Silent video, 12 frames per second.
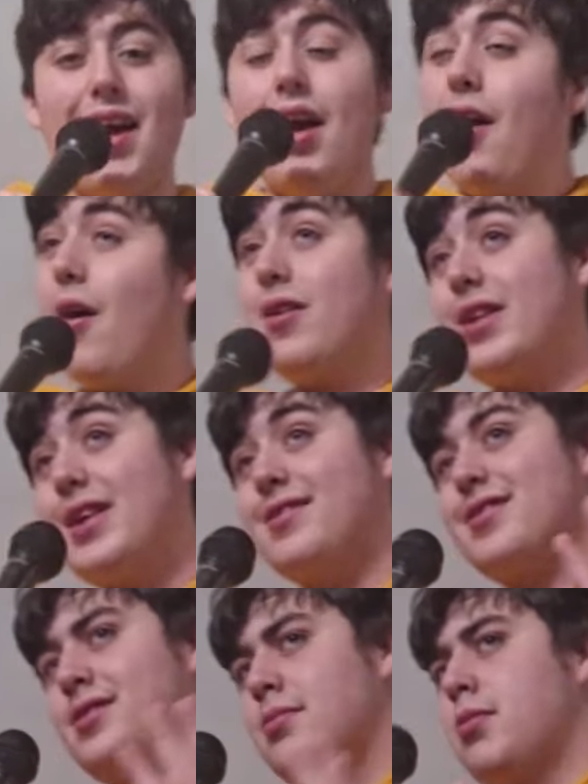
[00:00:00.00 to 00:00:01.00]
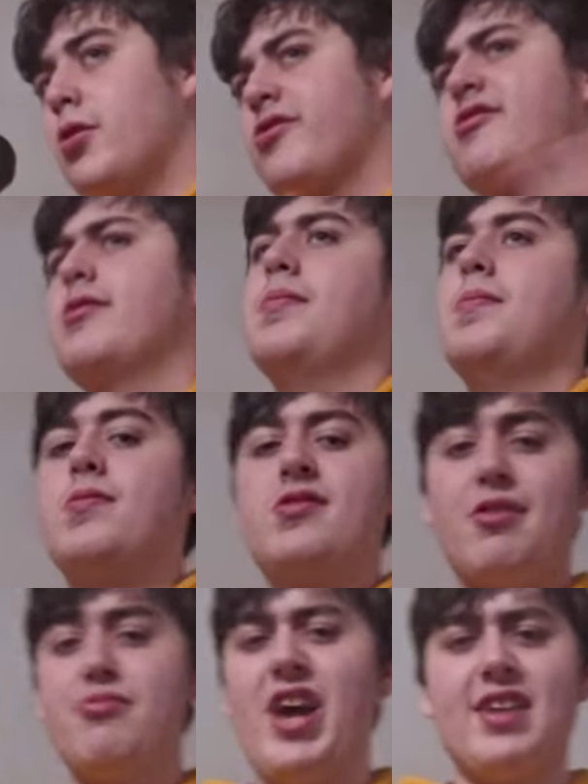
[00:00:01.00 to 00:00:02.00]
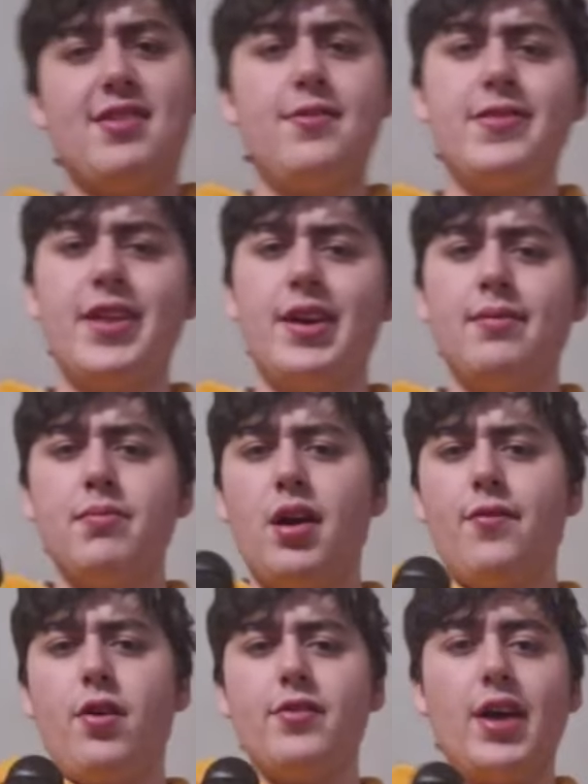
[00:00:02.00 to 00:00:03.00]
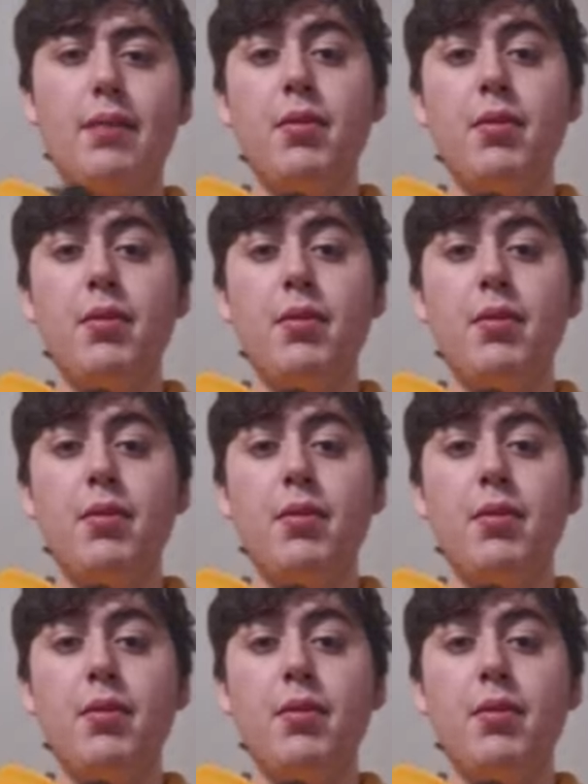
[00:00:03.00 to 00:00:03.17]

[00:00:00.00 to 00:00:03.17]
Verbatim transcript: art is the most subjective thing of all time,